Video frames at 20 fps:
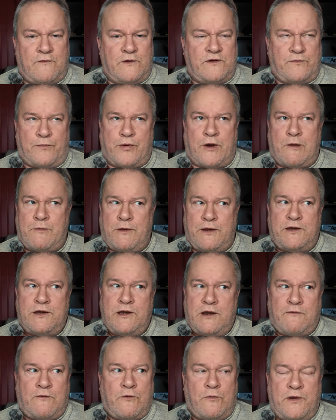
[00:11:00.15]
which will probably
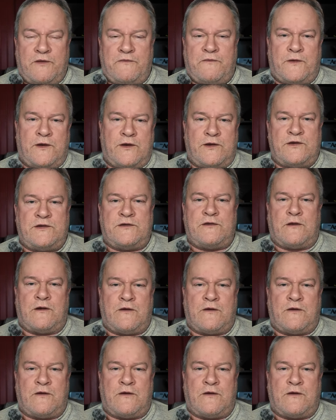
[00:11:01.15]
never be finished,